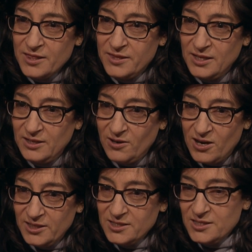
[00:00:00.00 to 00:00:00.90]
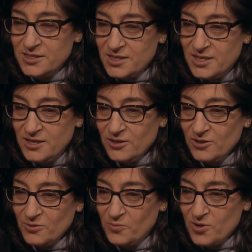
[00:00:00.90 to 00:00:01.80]
the audiences
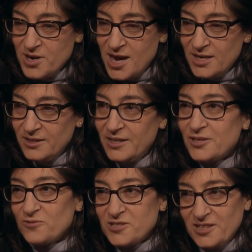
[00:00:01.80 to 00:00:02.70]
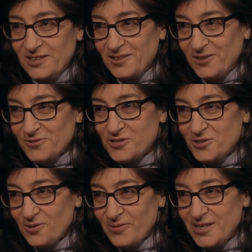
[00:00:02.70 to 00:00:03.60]
here were not interested in those
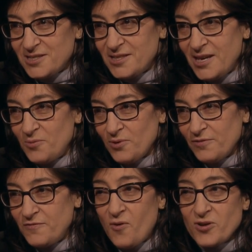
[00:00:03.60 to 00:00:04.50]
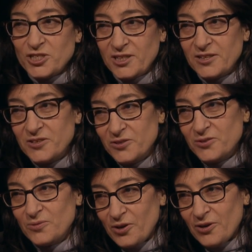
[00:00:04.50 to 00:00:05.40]
stories. They were forging a
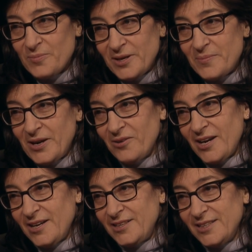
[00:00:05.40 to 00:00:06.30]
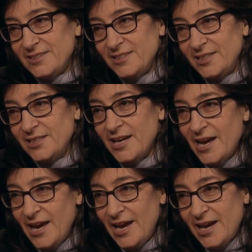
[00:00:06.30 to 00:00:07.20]
new urban American identity.
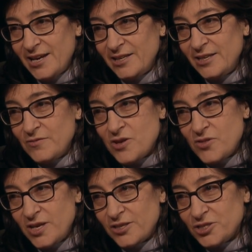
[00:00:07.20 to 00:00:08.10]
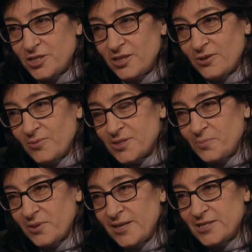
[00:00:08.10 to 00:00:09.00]
And even though the Yiddish theater was a
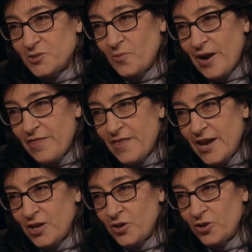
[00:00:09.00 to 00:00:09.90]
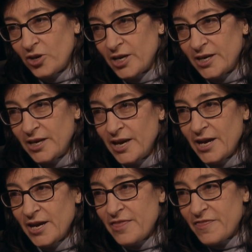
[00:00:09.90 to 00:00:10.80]
place where they could
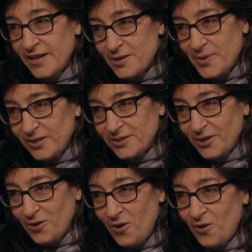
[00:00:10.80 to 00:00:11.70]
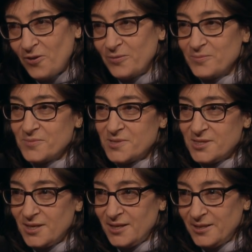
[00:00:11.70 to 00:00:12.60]
think about their homes,
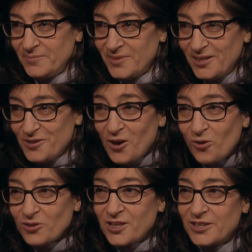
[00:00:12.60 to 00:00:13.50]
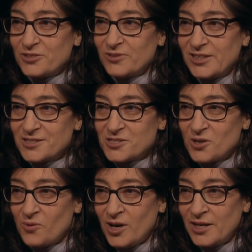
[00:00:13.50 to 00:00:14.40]
um, you know, the old country and
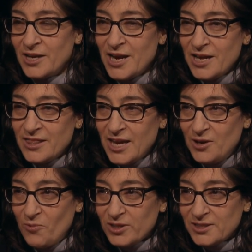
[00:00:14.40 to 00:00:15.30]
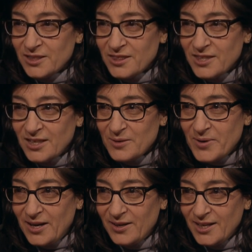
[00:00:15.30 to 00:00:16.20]
so on, they wanted to think
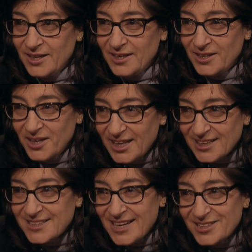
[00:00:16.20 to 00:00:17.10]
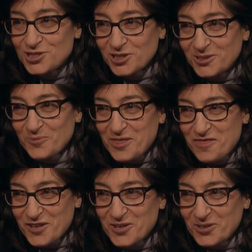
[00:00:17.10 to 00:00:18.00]
about it in tension with
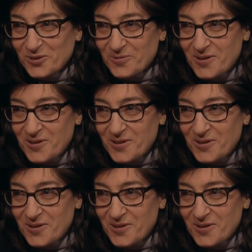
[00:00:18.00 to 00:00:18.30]
the new